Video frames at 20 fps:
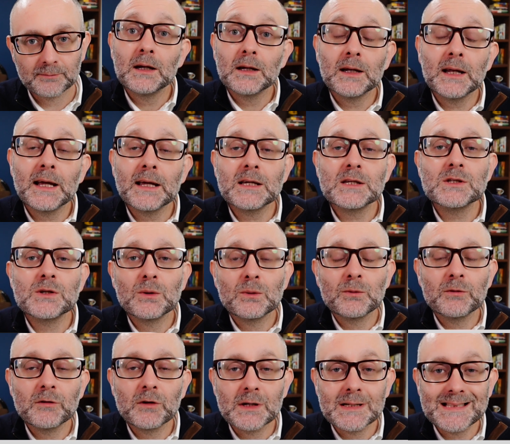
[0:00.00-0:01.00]
Next,
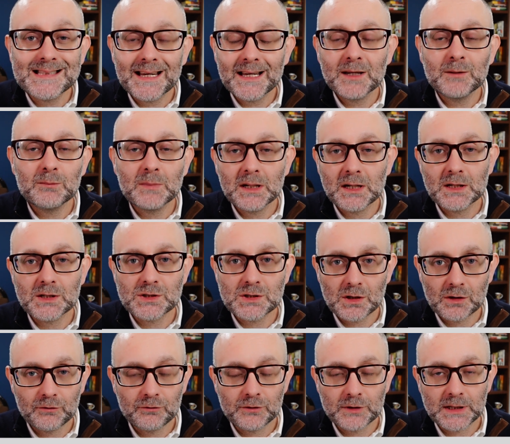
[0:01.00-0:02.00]
we've got 10 minutes
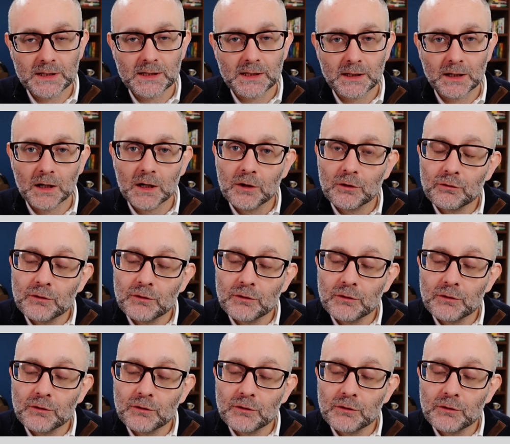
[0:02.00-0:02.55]
of reading.